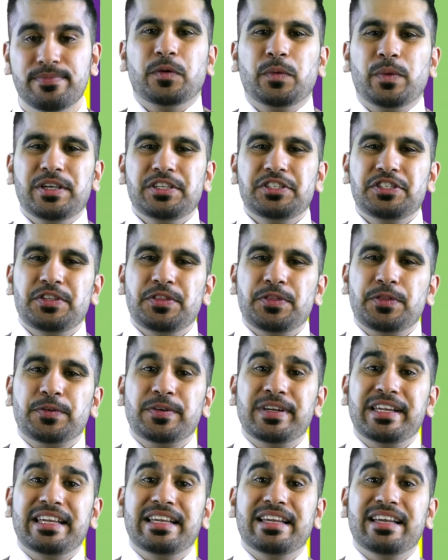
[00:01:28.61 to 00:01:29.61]
For question
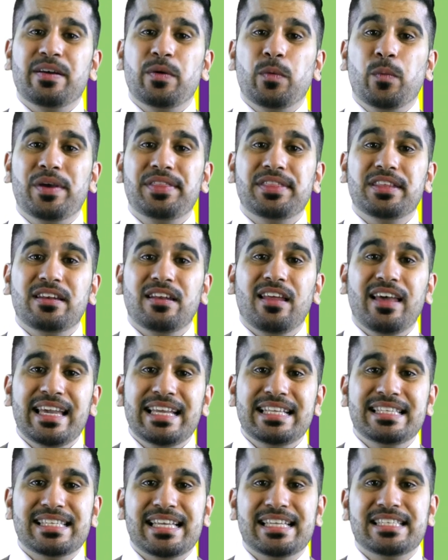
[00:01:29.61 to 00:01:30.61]
3, when the
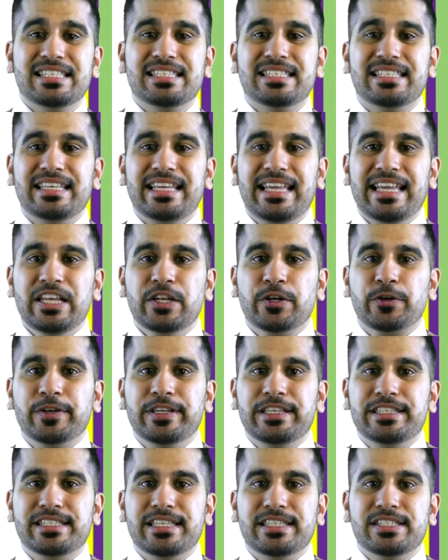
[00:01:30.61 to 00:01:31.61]
light intensity
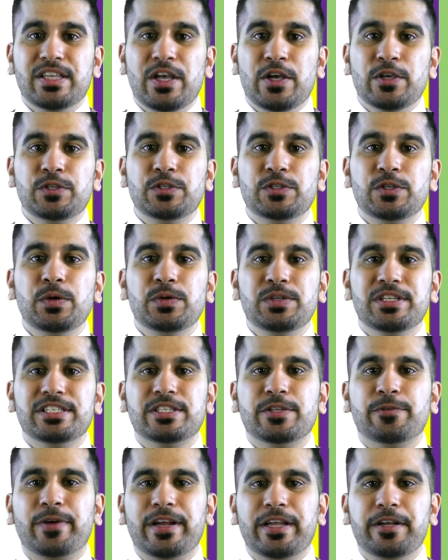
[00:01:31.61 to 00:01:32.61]
increases, so
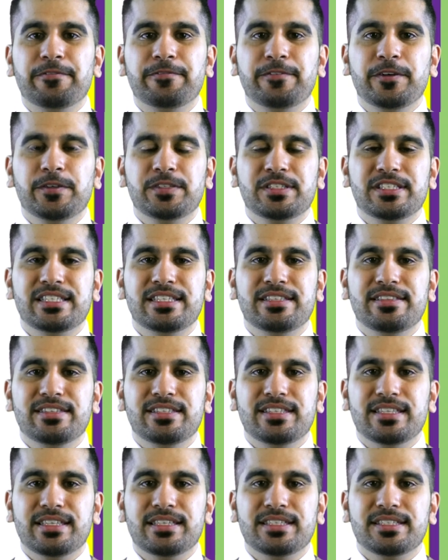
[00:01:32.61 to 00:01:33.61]
does the rate of
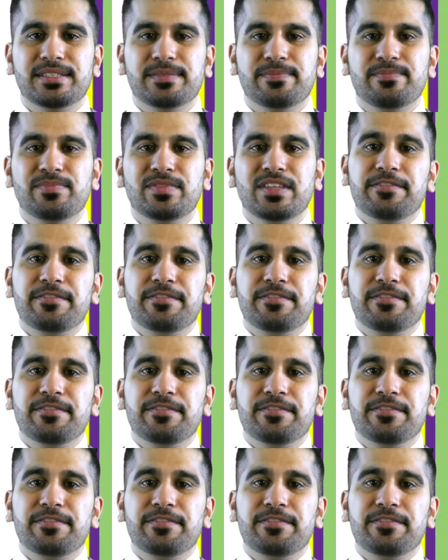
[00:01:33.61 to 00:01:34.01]
photosynthesis.